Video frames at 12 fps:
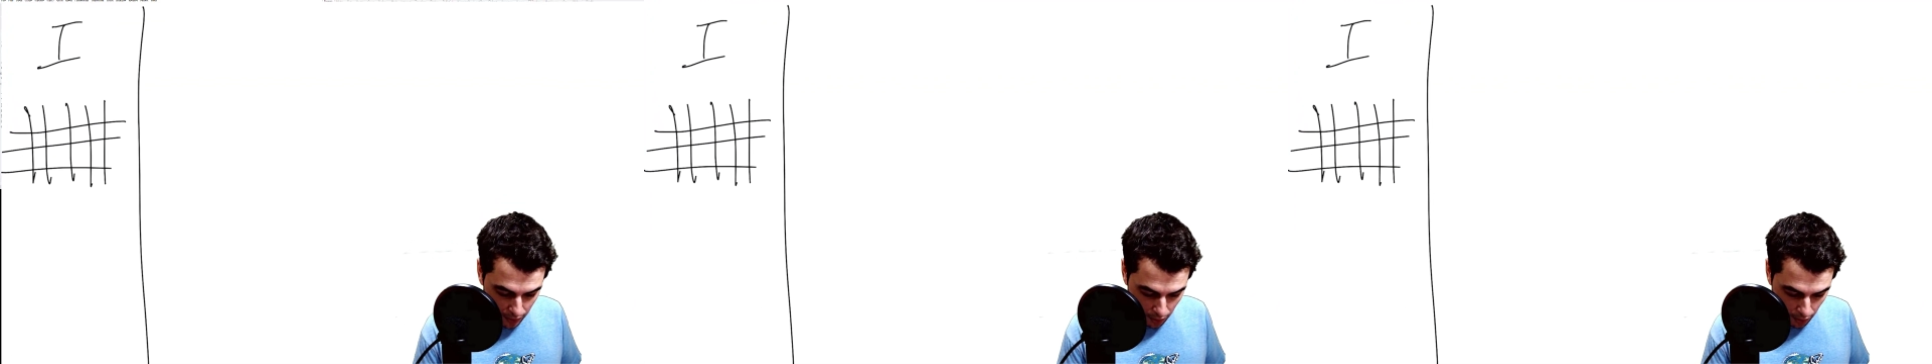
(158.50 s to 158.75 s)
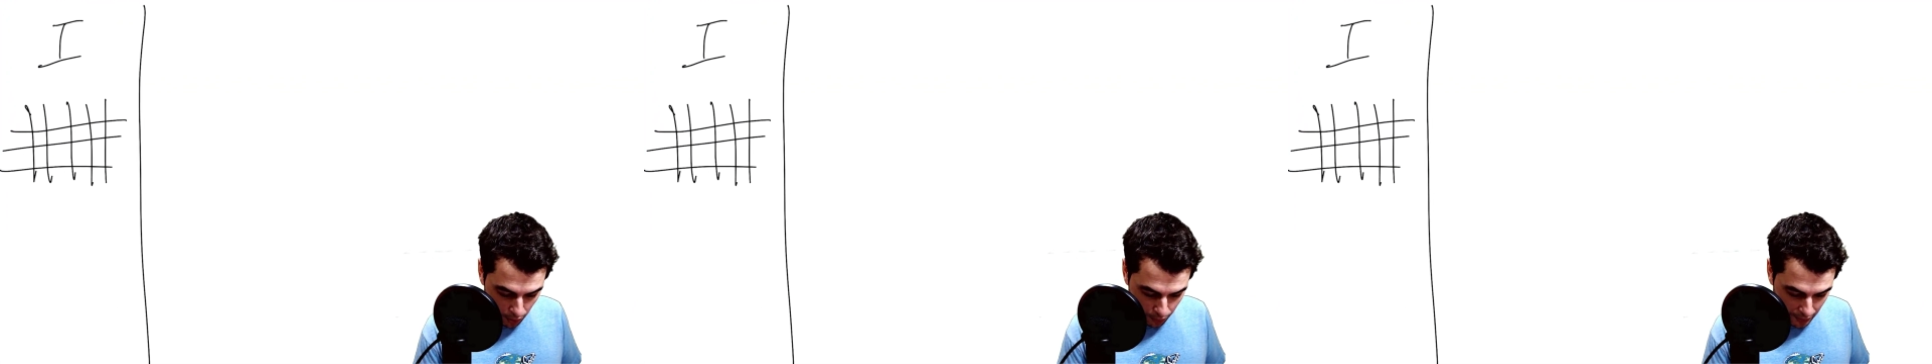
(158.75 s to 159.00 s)

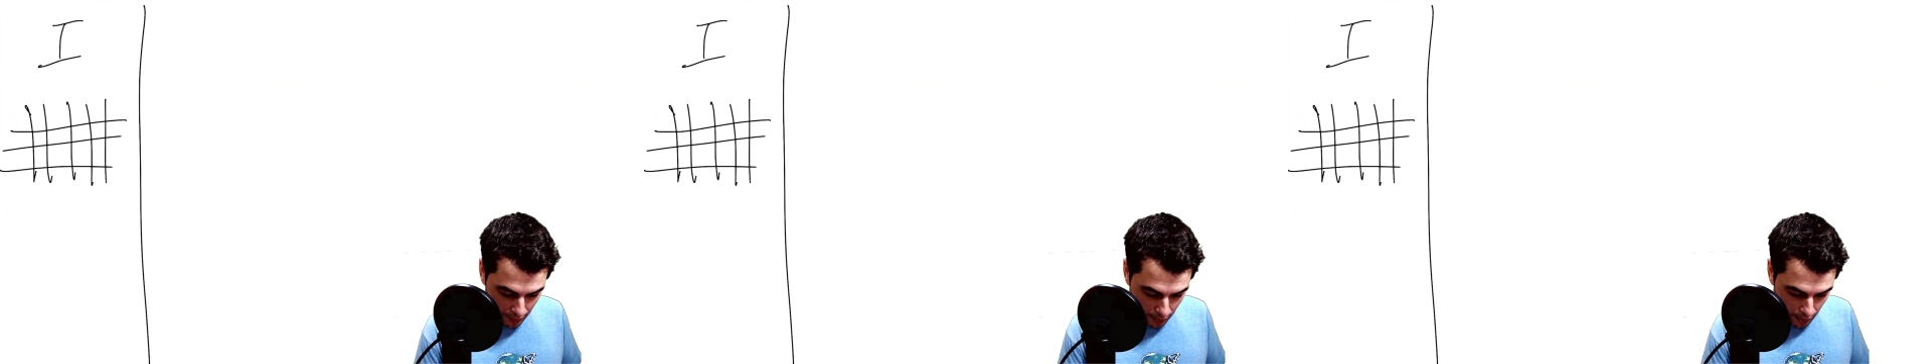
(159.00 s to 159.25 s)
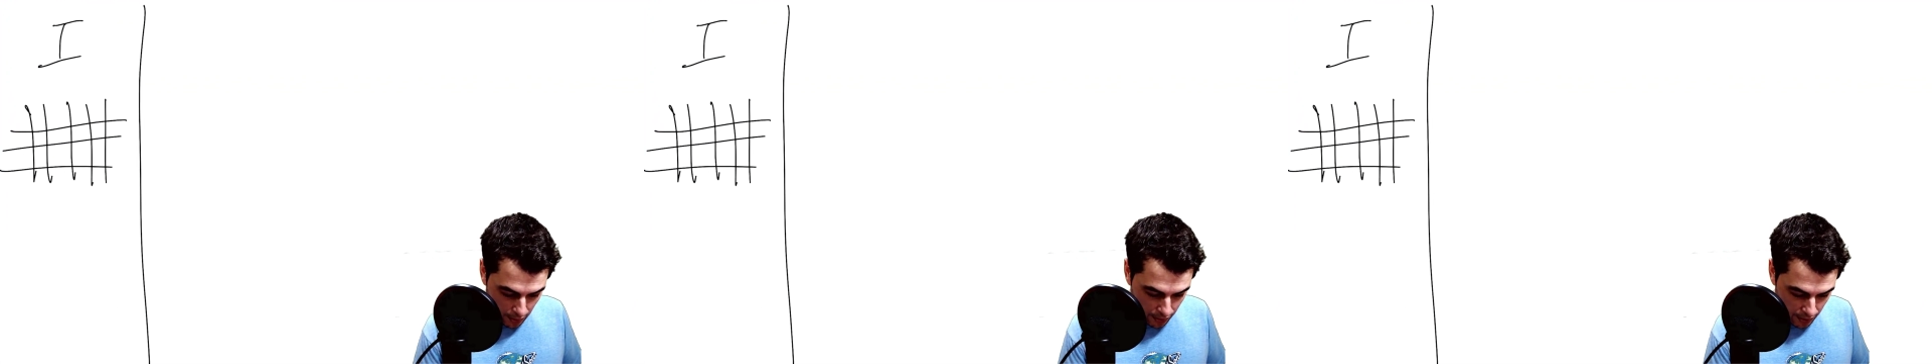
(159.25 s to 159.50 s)
know that
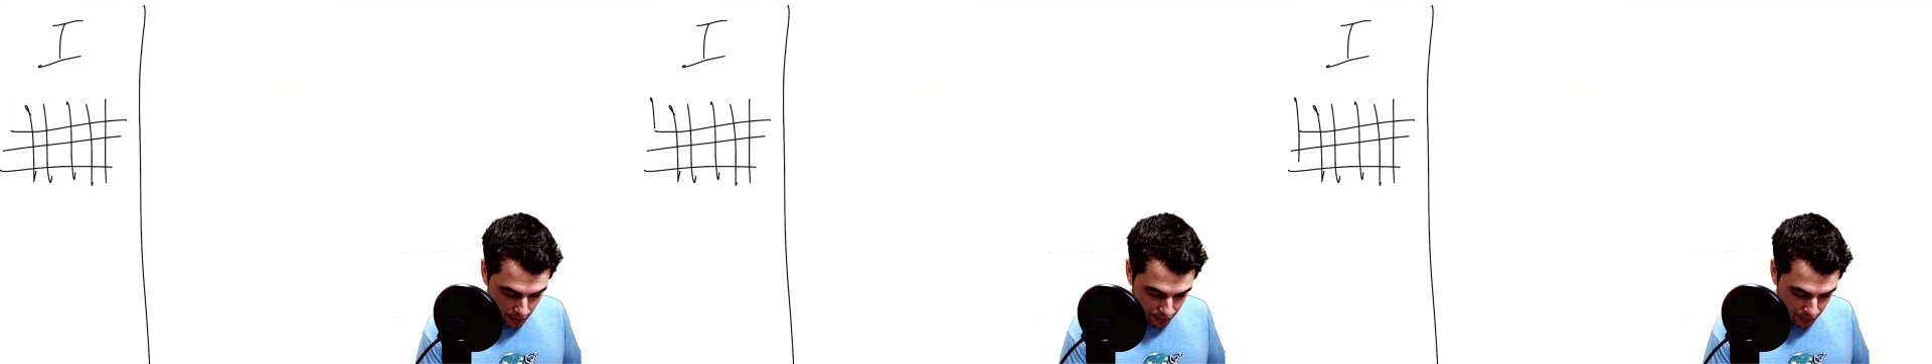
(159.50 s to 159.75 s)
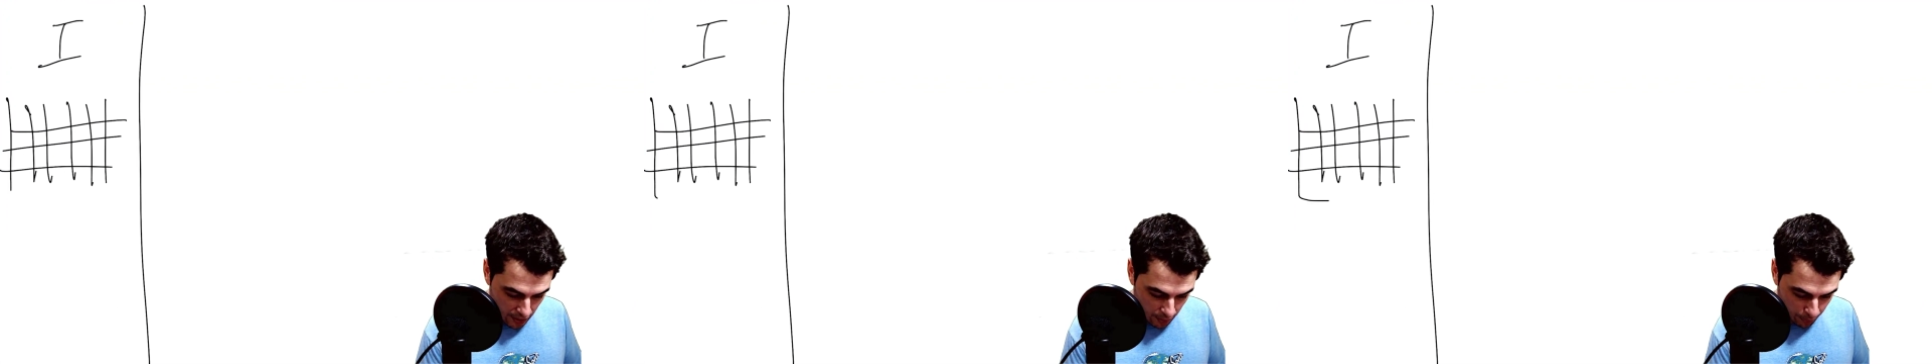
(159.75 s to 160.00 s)
this
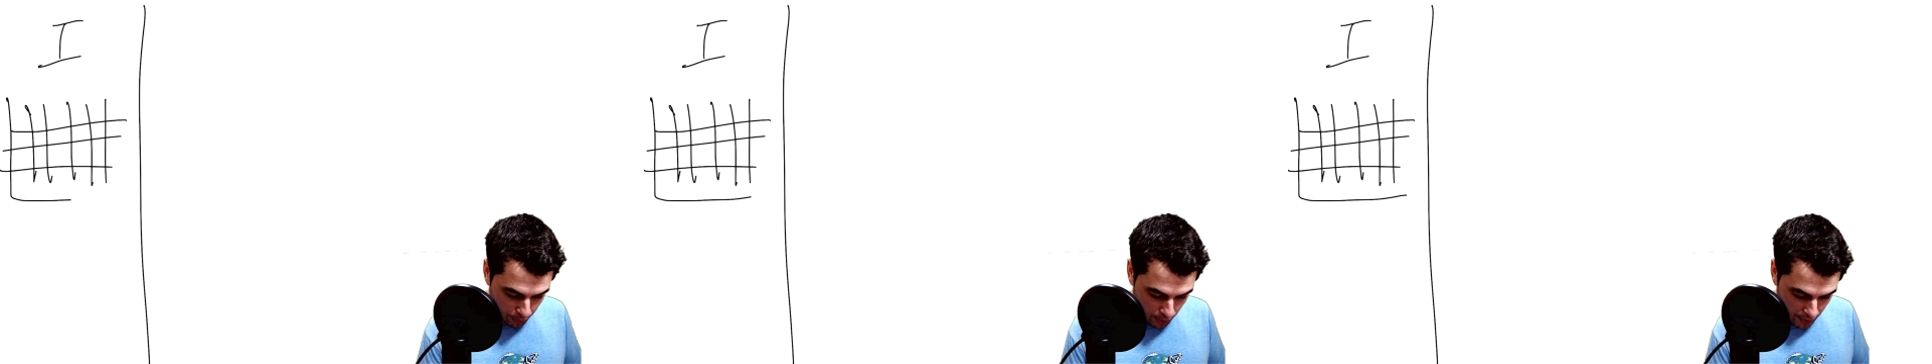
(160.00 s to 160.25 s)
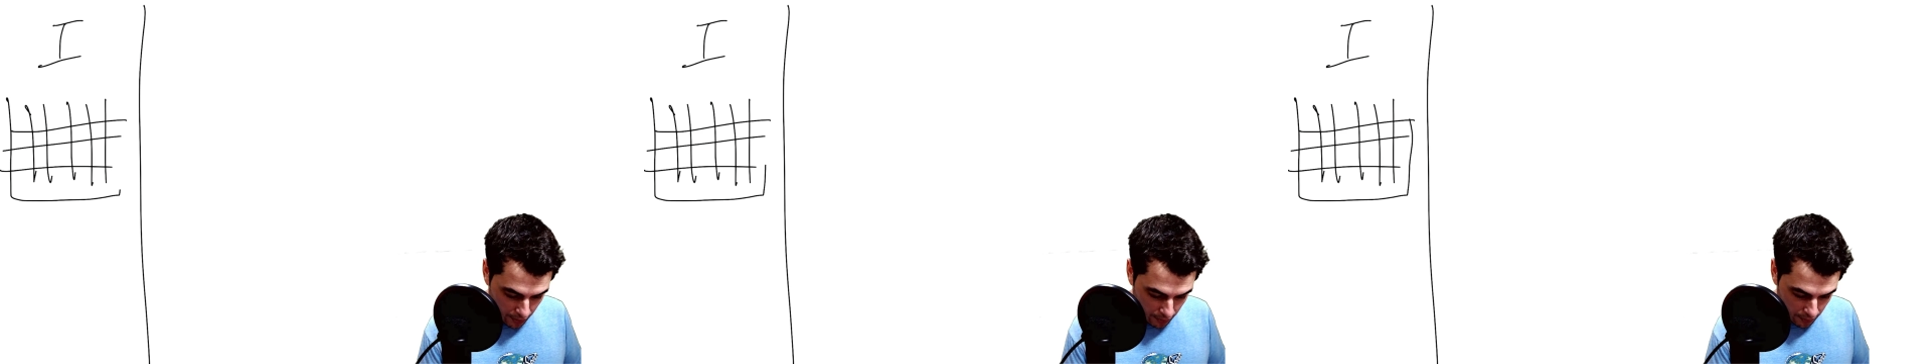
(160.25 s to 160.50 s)

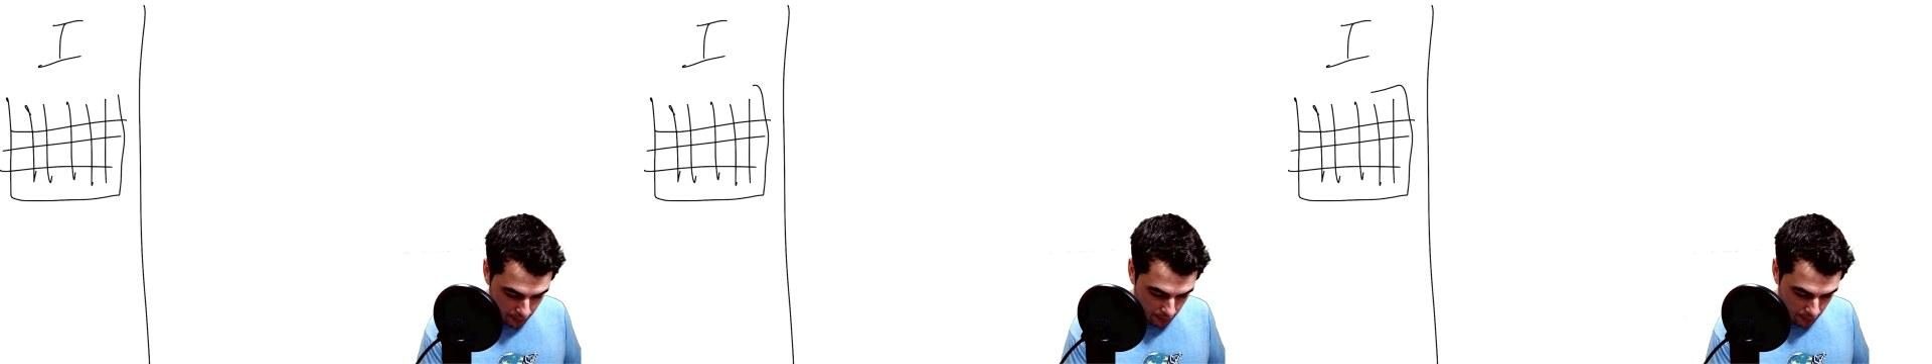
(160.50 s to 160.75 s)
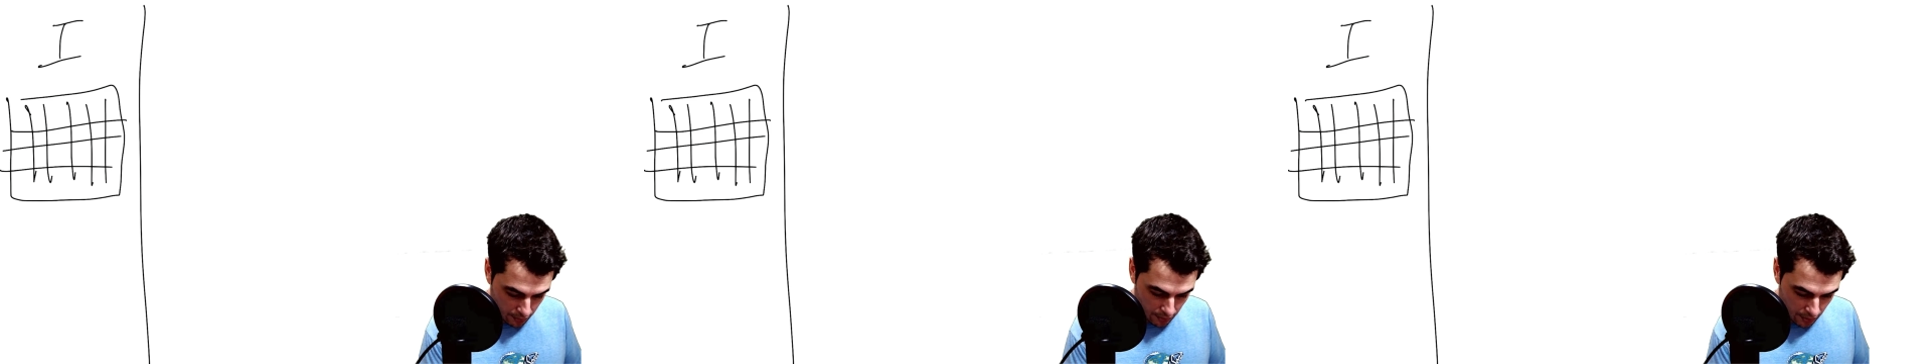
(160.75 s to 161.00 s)
input
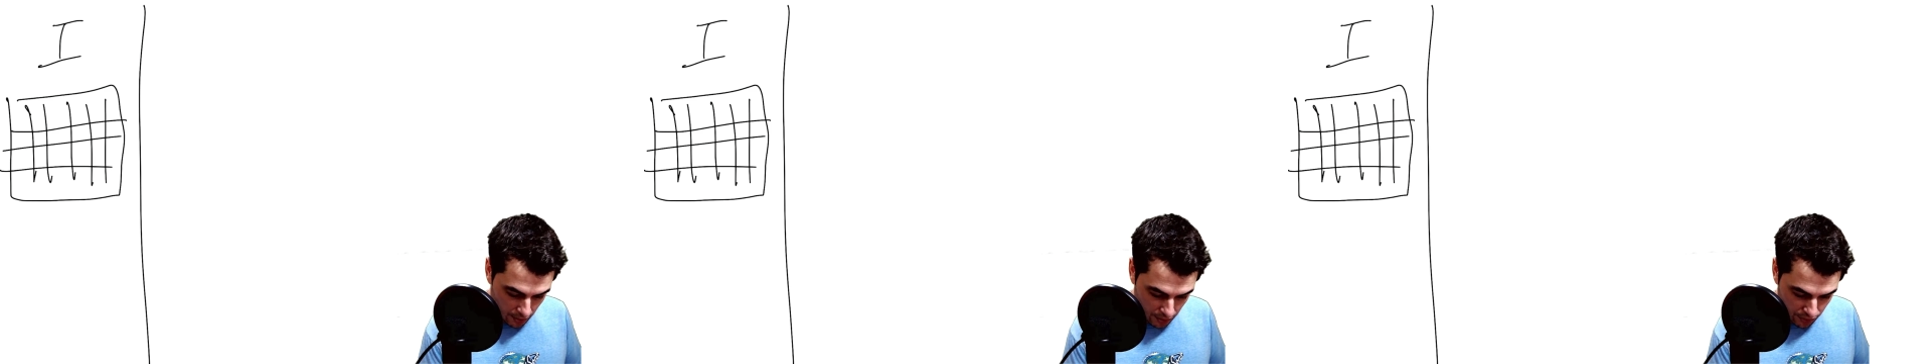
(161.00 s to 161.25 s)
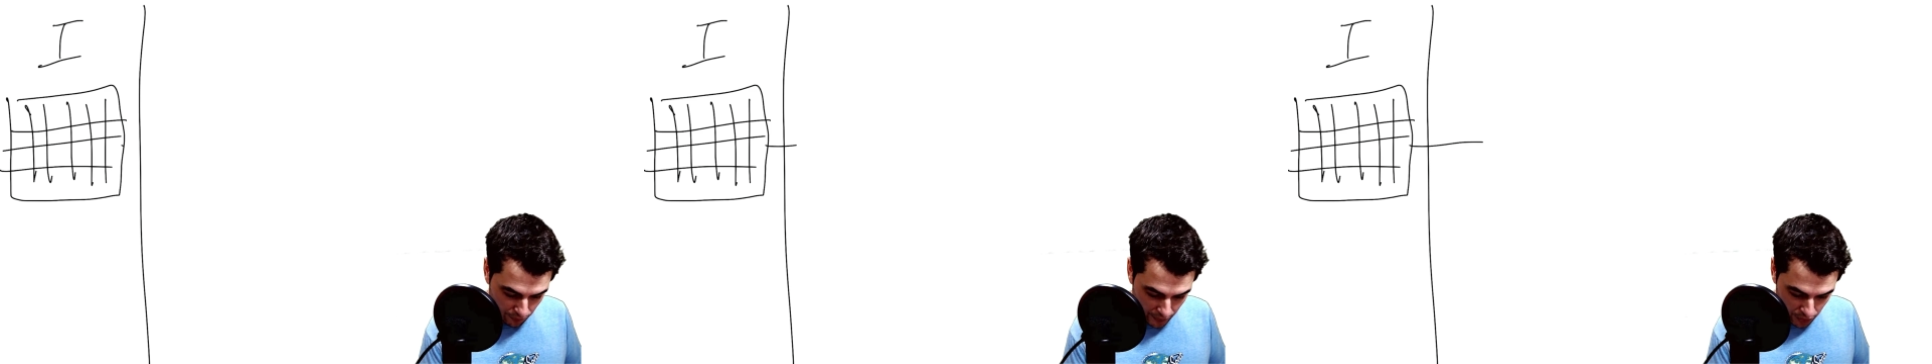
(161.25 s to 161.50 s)

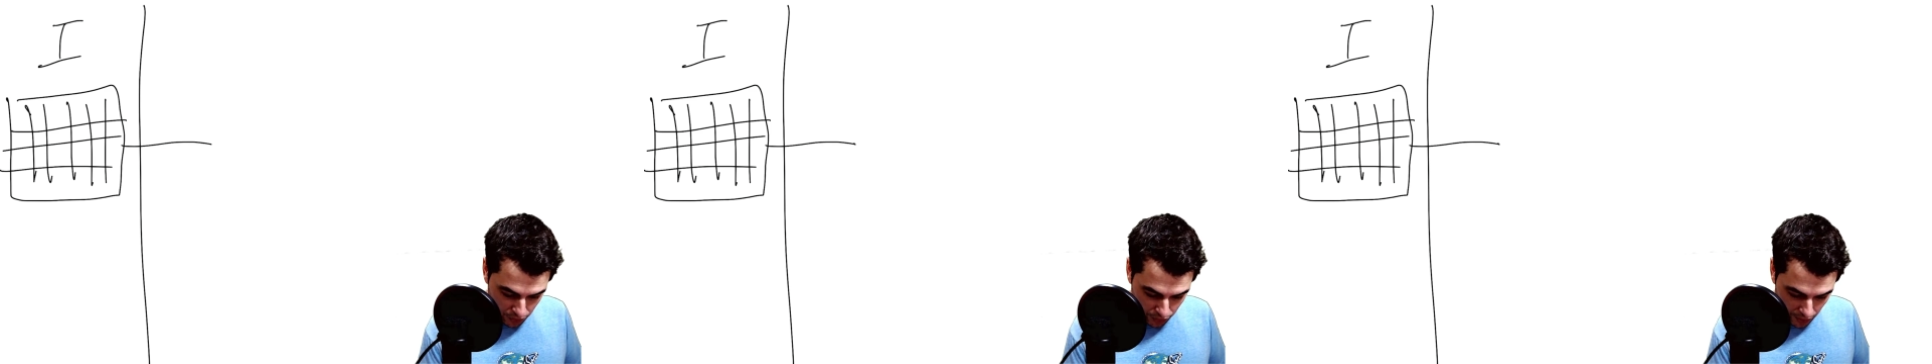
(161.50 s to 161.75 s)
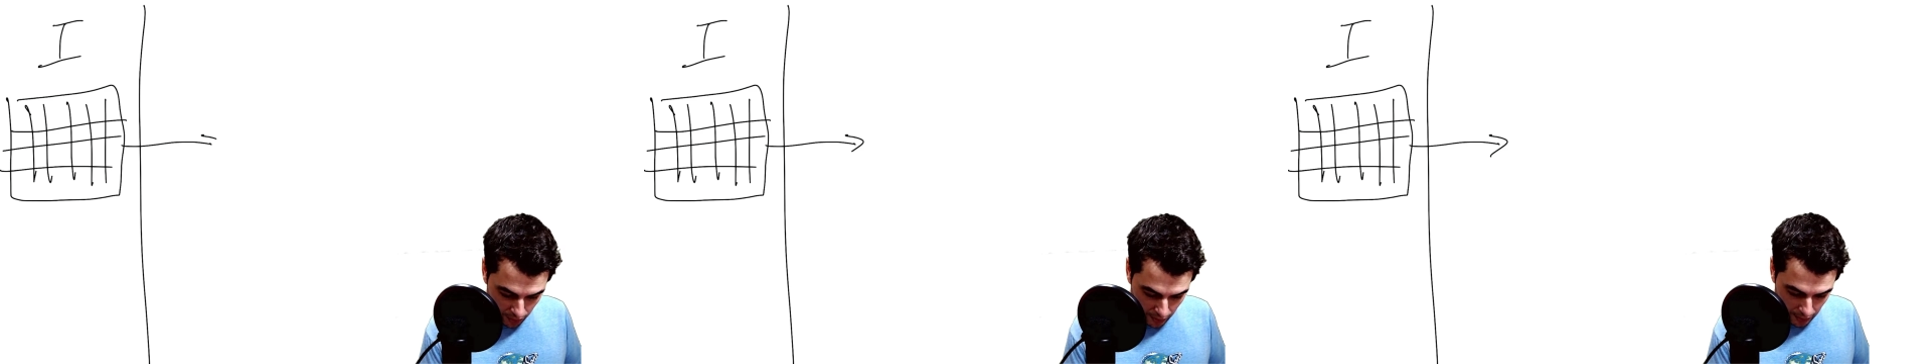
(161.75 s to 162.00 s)
is eventually going to